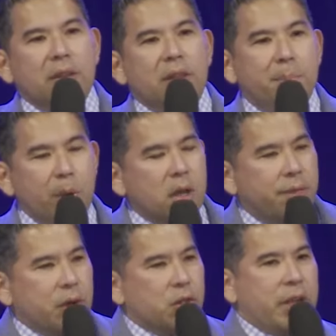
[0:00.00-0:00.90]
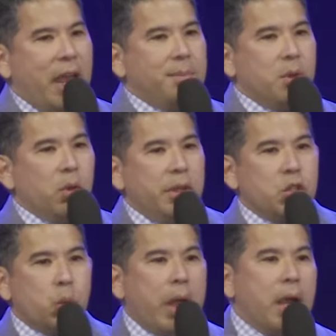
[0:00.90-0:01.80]
The book of First Samuel is
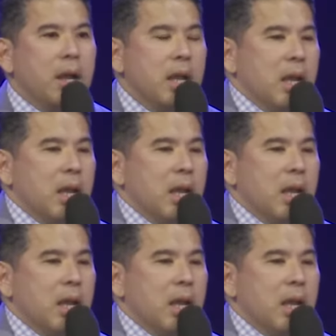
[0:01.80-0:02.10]
where